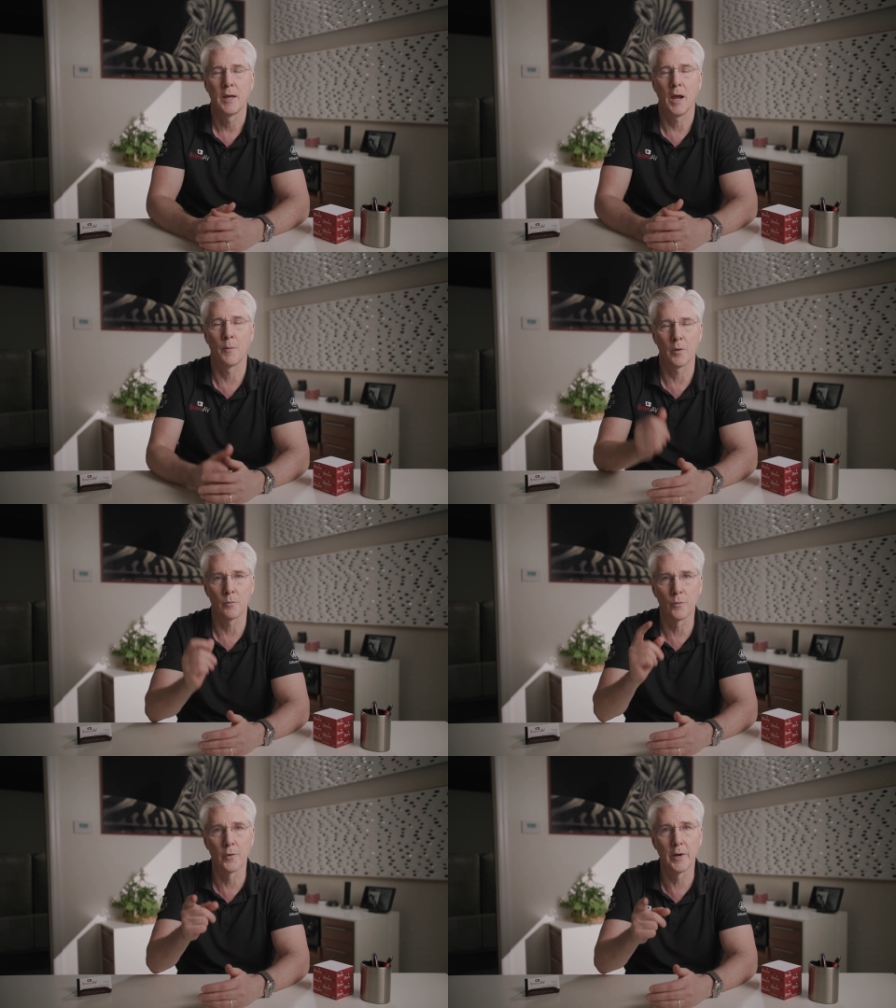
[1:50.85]
and we
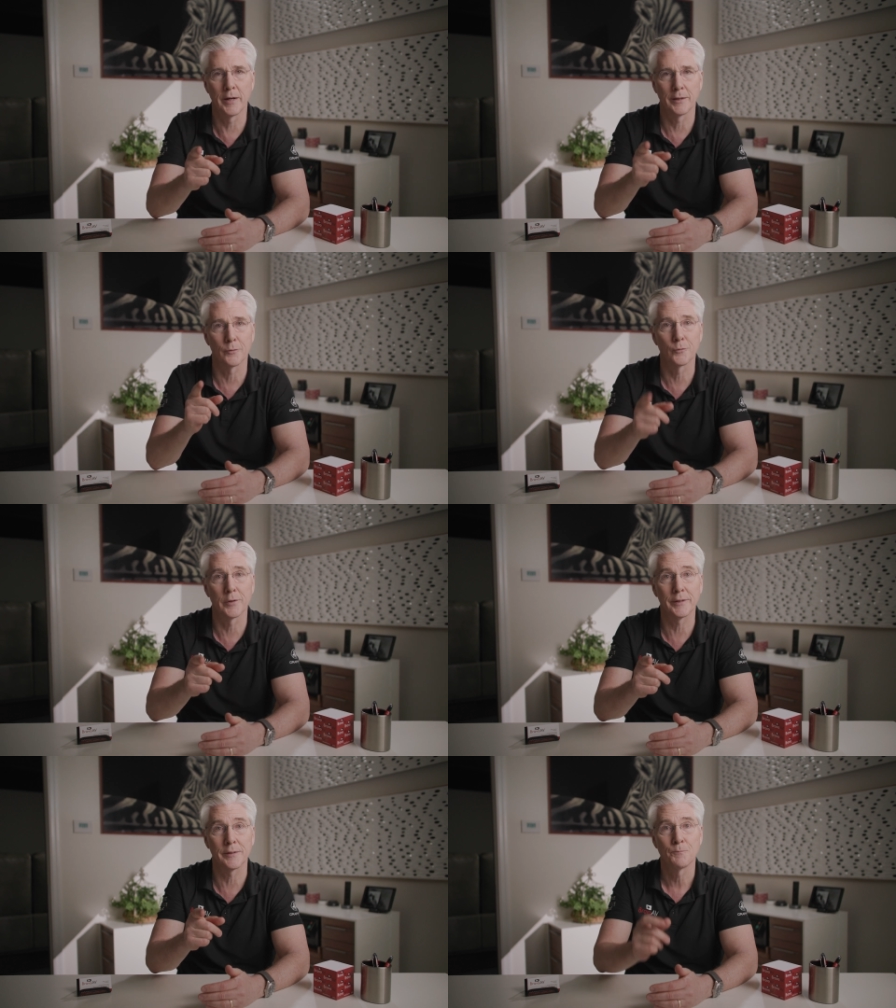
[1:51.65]
really,
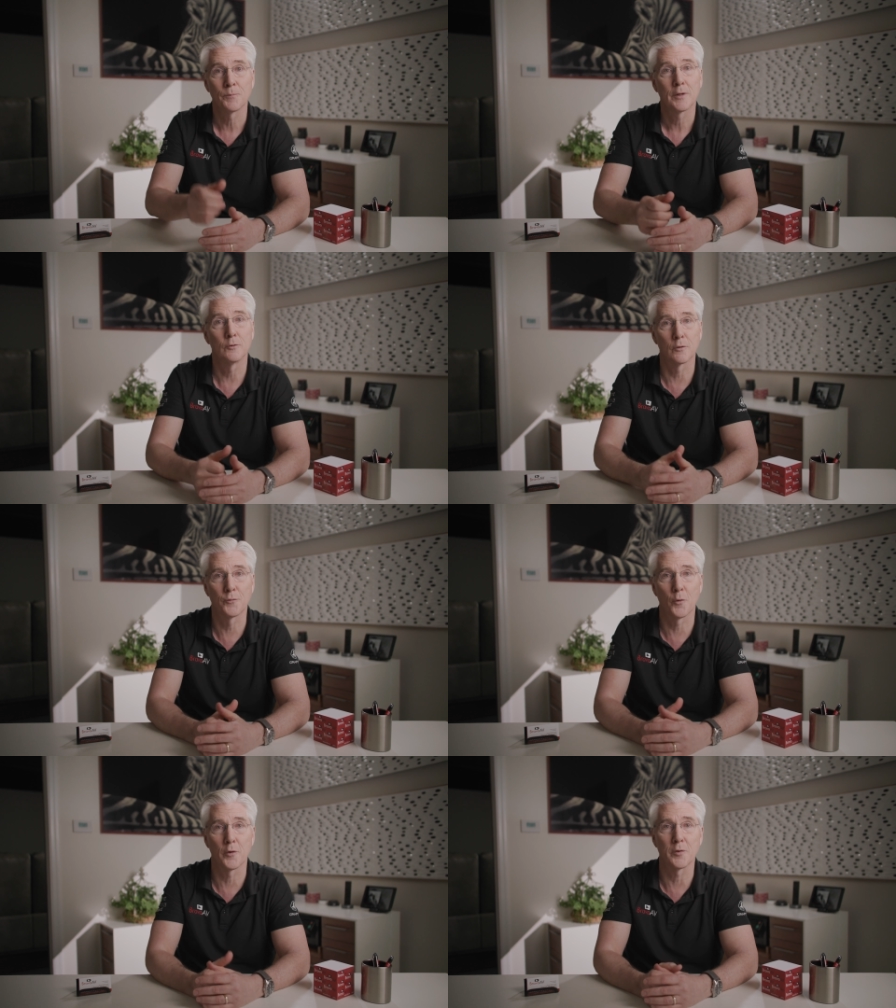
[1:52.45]
really look
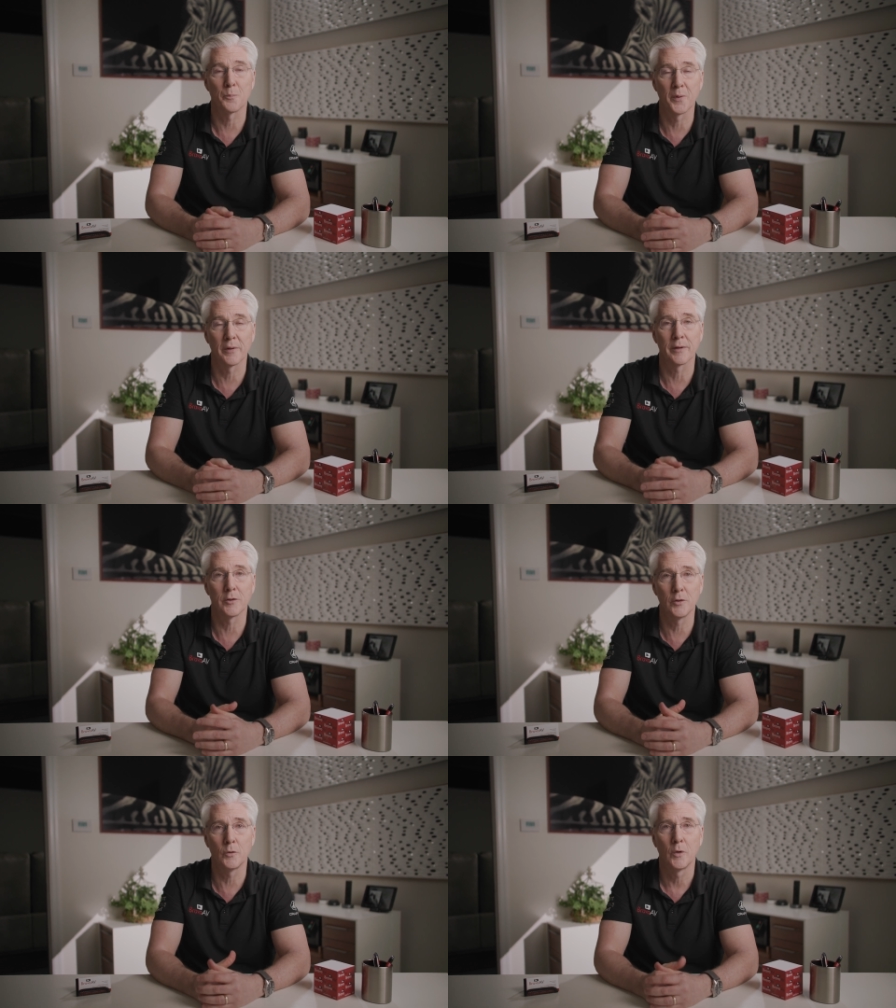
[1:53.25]
forward to building
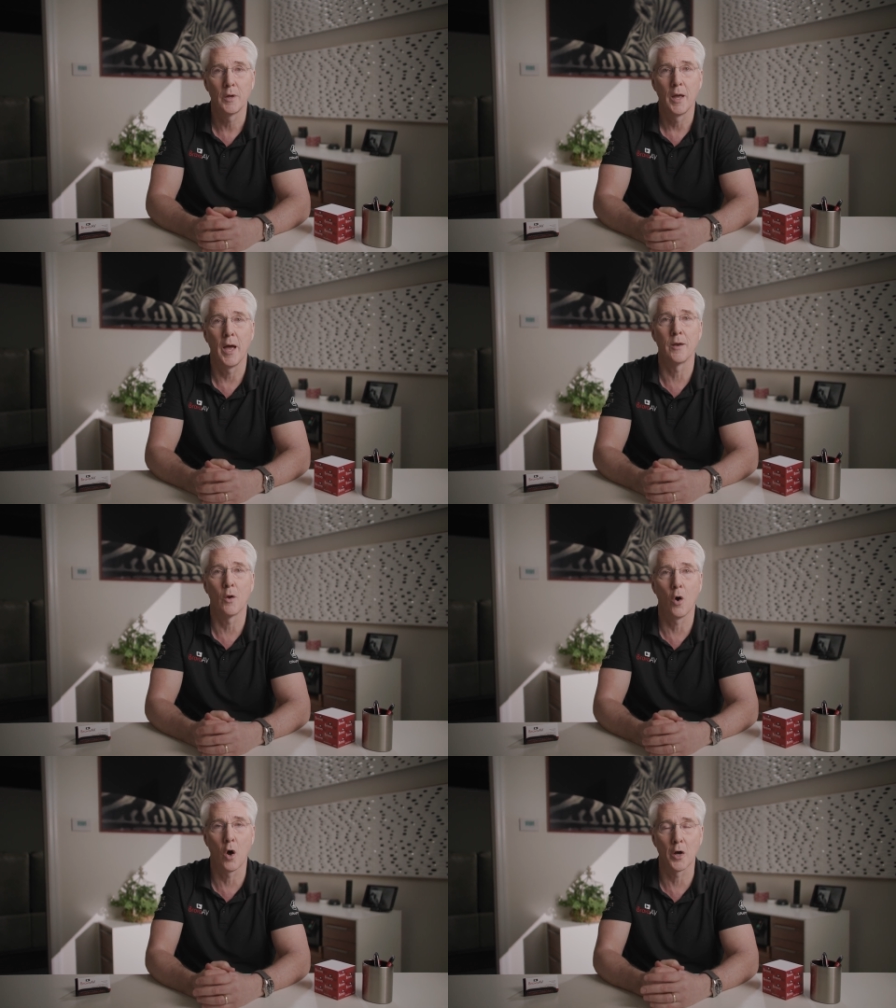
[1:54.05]
you an
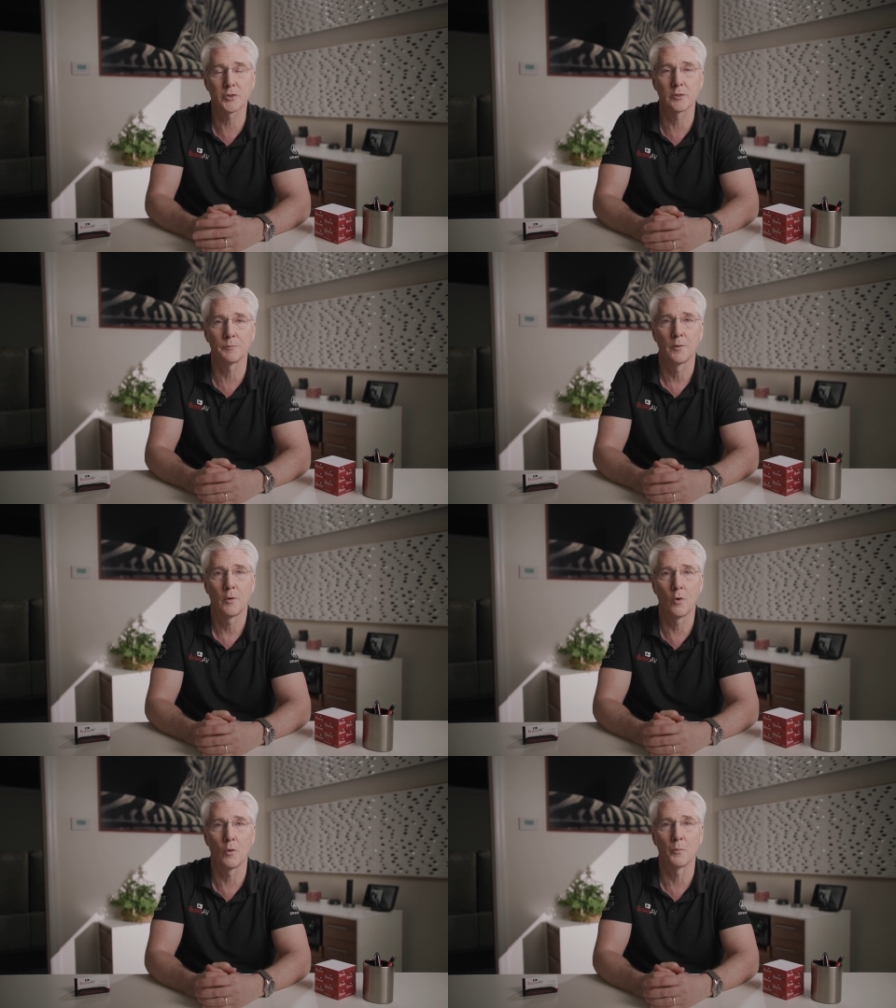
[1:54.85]
awesome
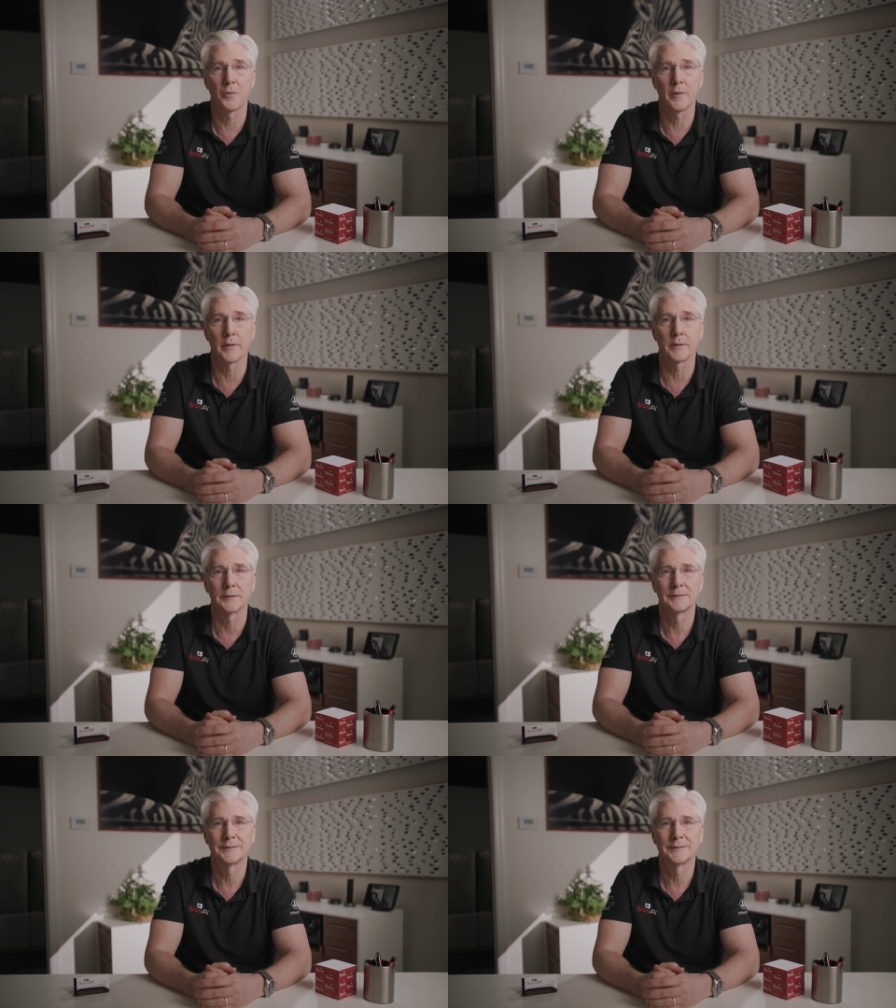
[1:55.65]
home theater.